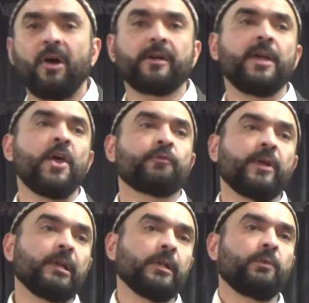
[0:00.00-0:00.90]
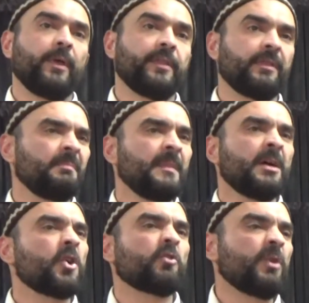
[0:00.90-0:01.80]
are riddled with
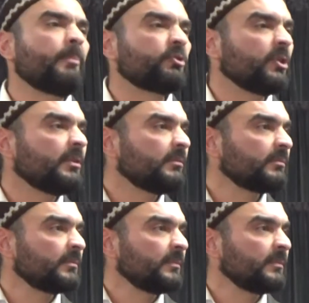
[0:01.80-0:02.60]
corruption